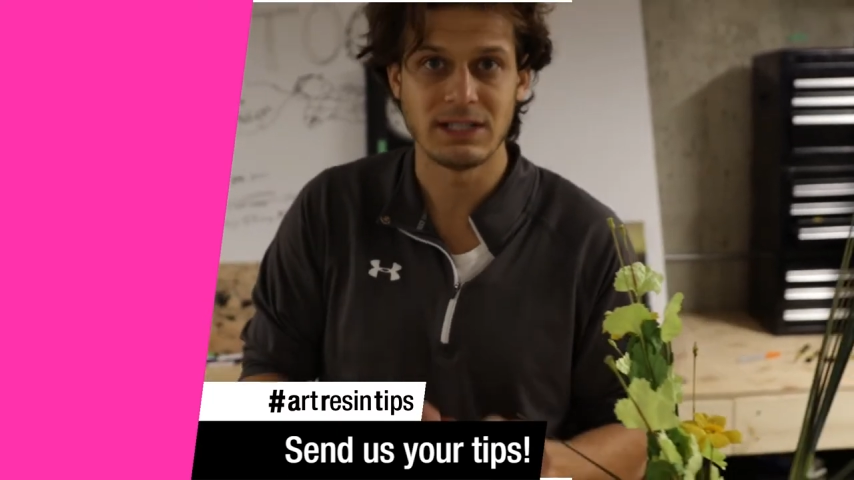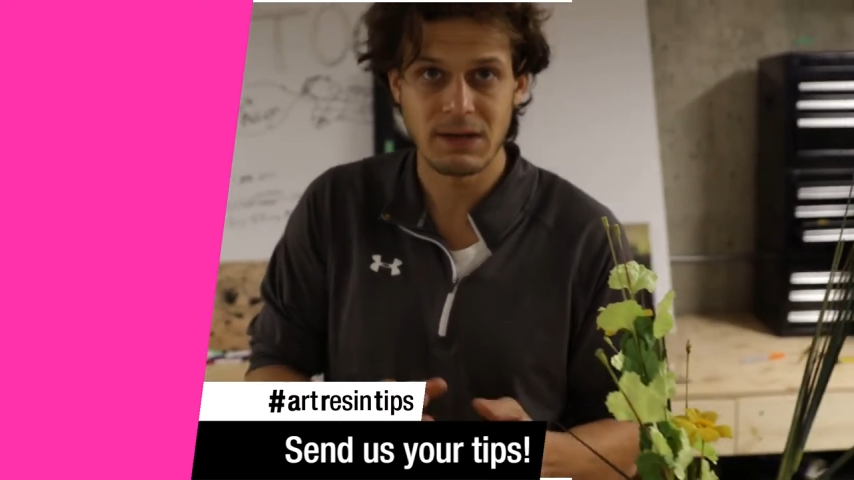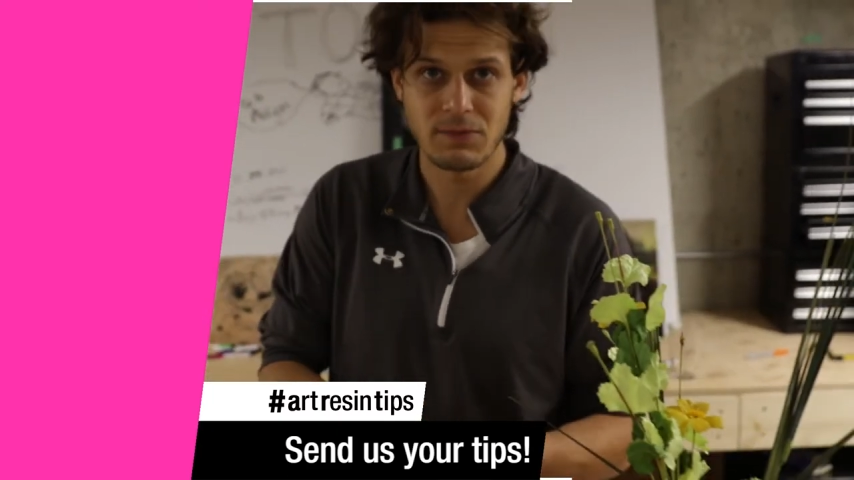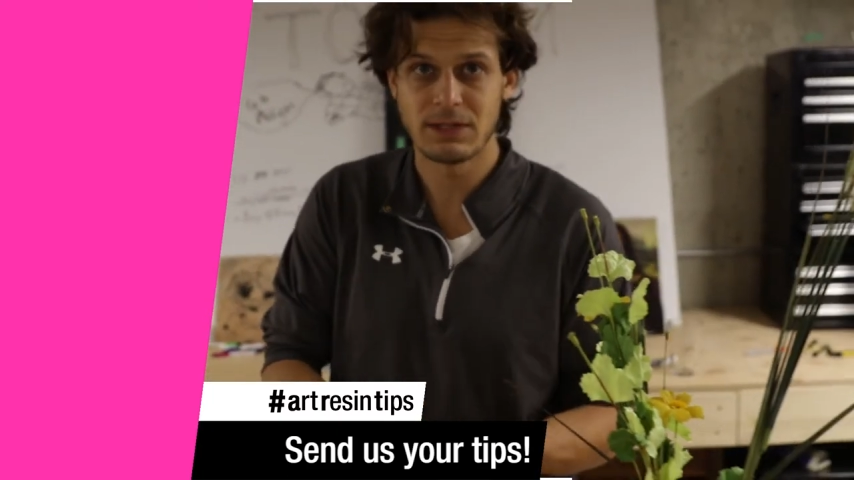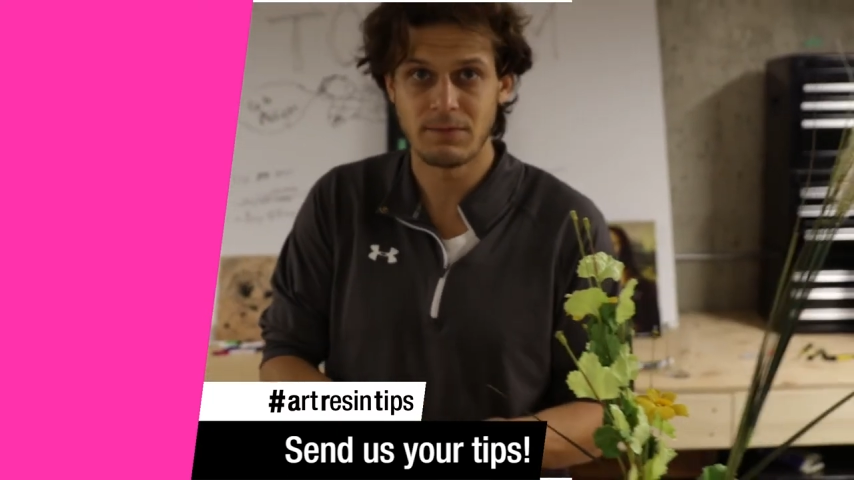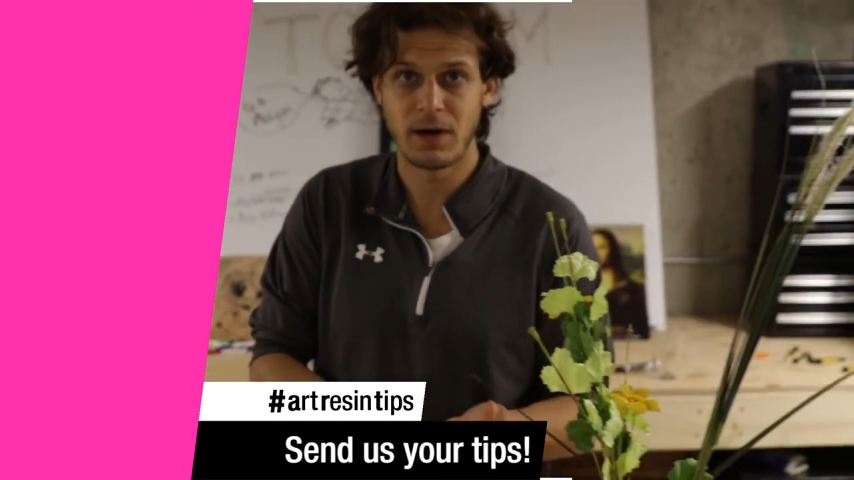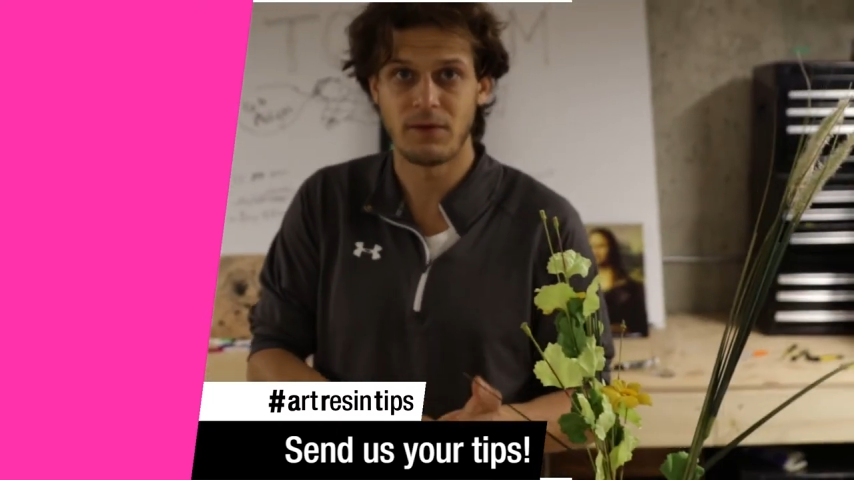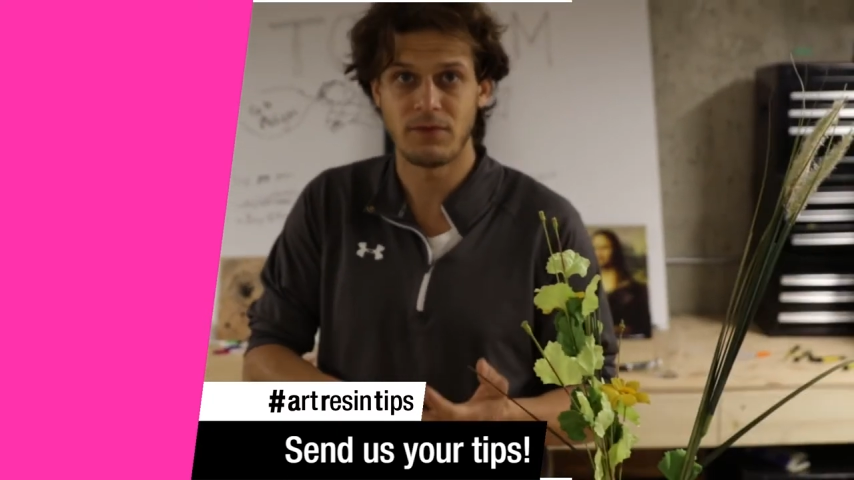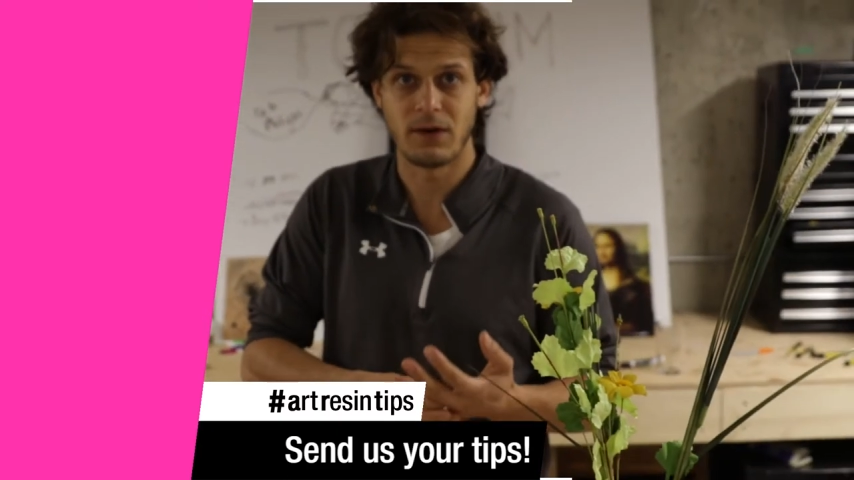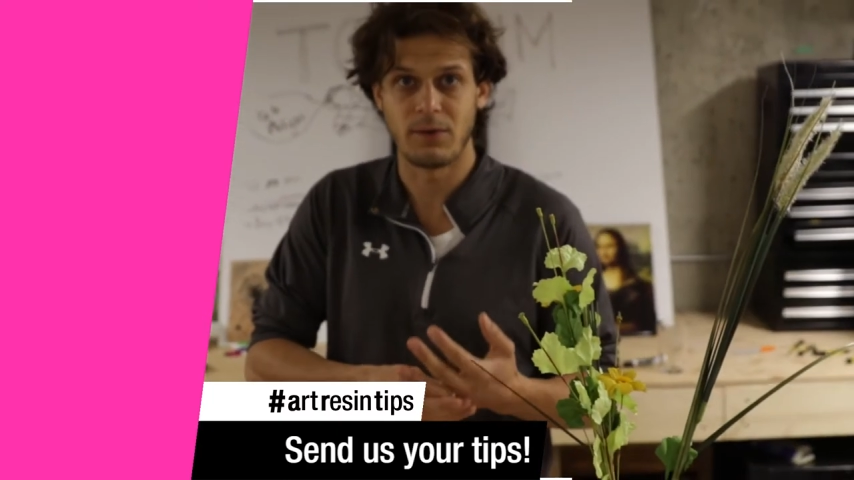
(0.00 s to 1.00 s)
Same with some
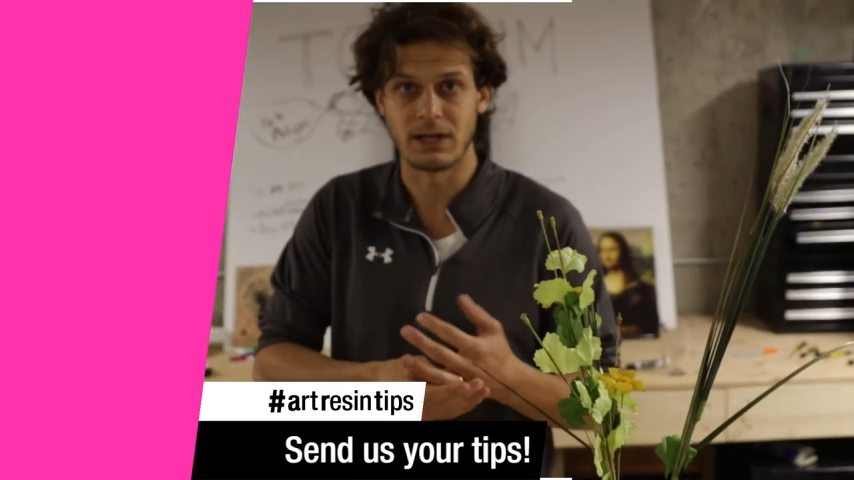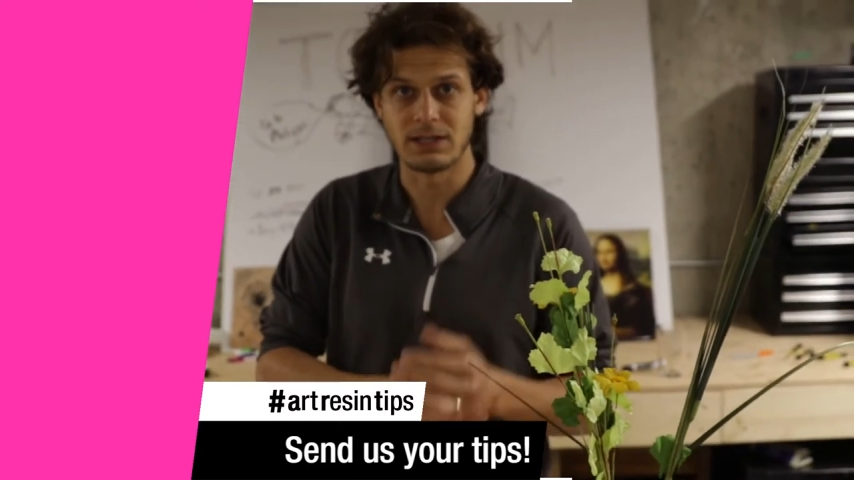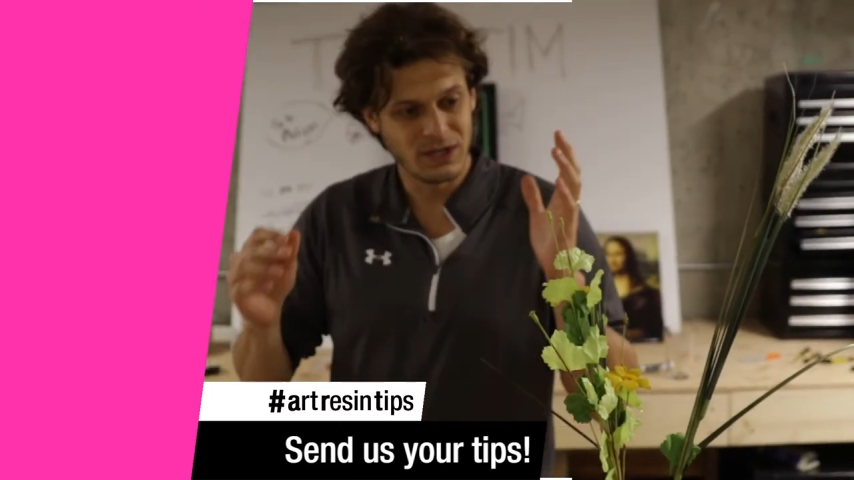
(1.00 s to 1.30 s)
butterfly wings.